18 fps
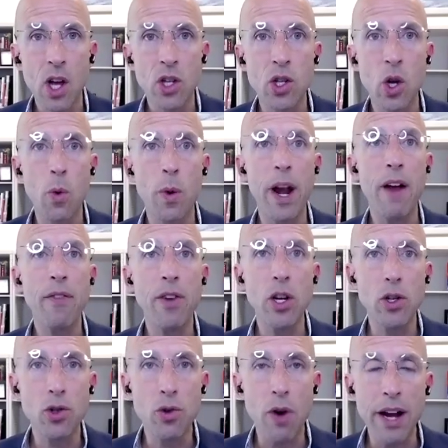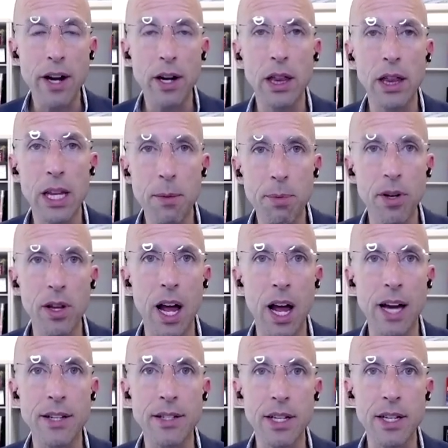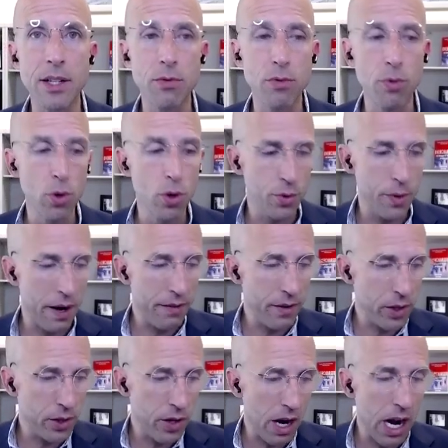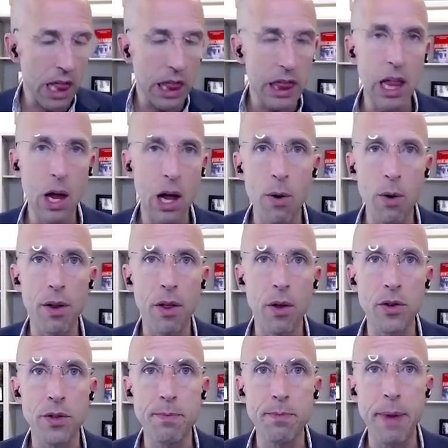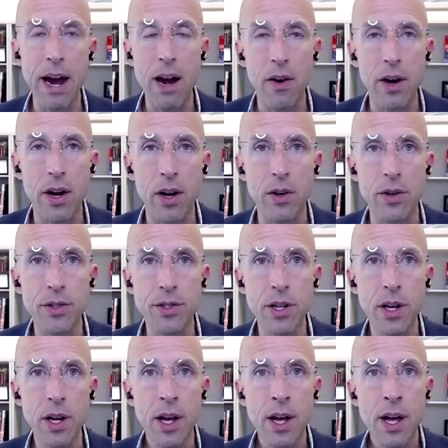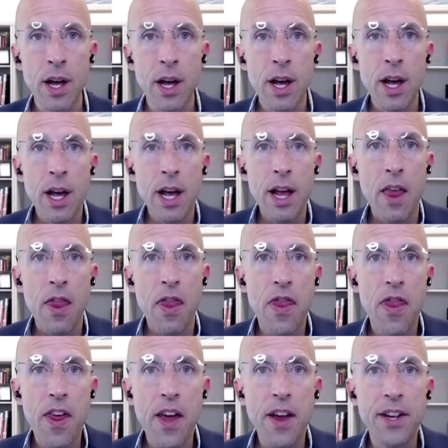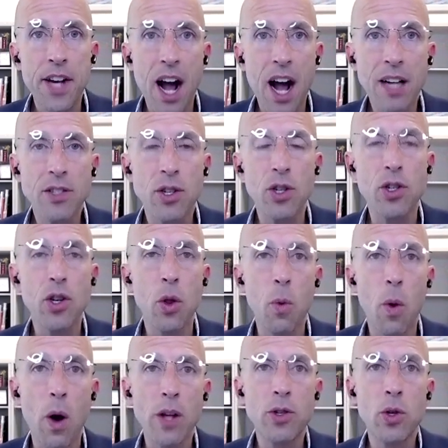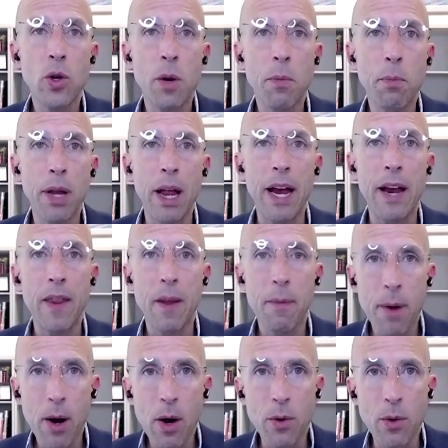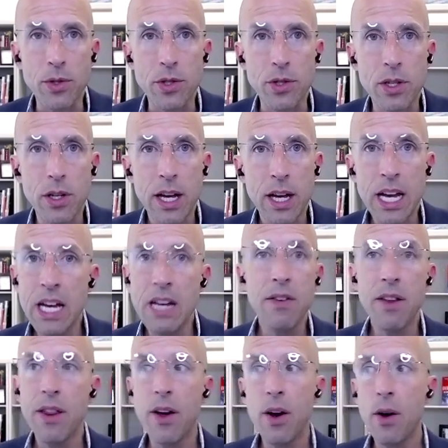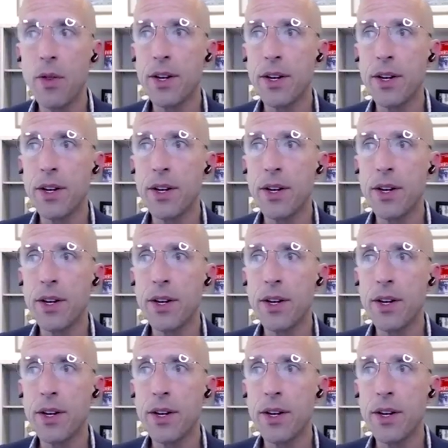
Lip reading: So whenever you try to liberalize these rules, whenever you try to lower those barriers, the doctors are the ones who complain the most, even though the